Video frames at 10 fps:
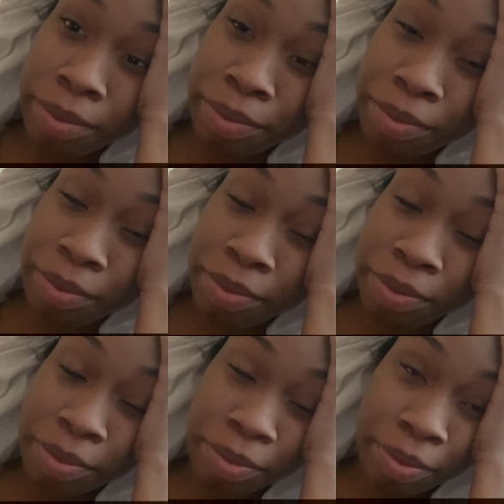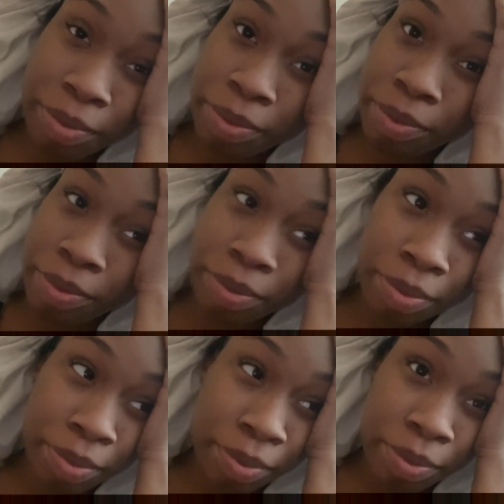
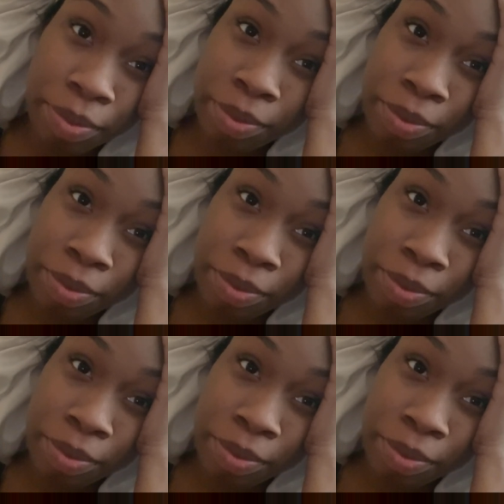No one is speaking in this clip.